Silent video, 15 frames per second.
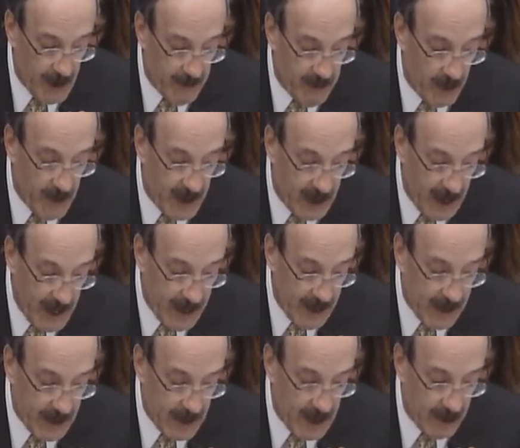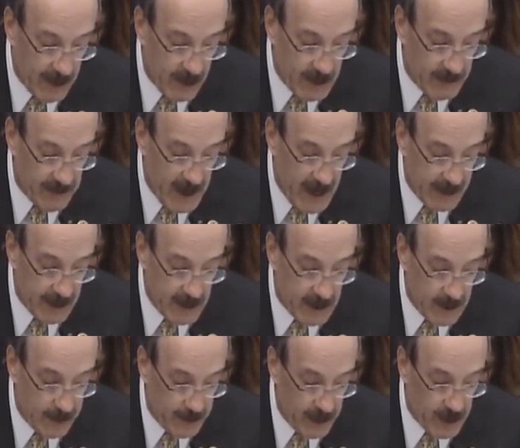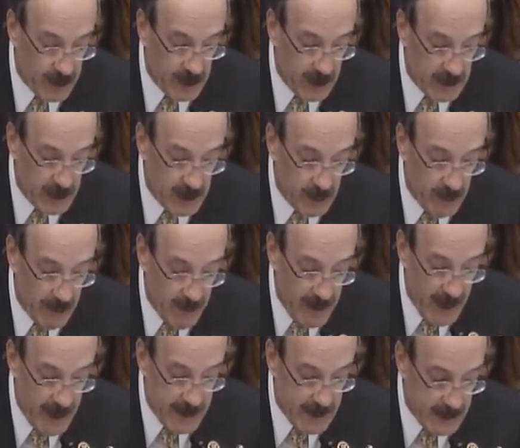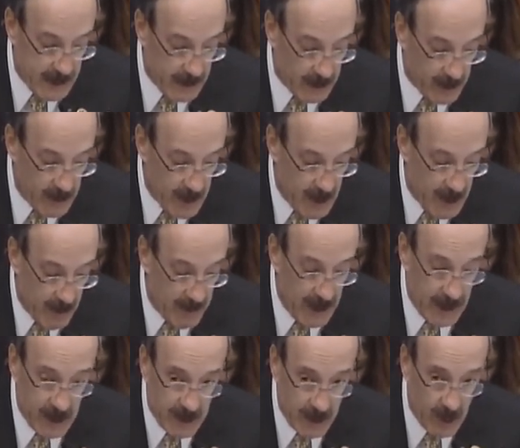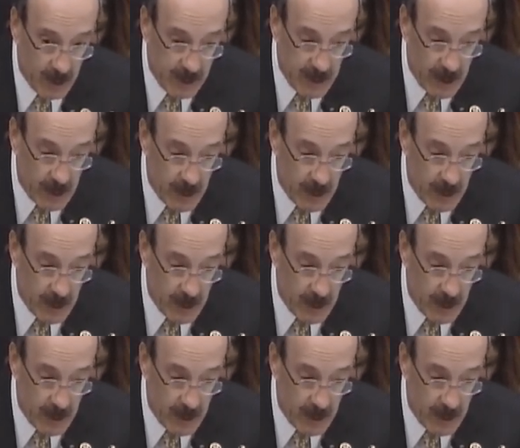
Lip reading: but we cannot allow those factors to push us into a bad deal being sold as a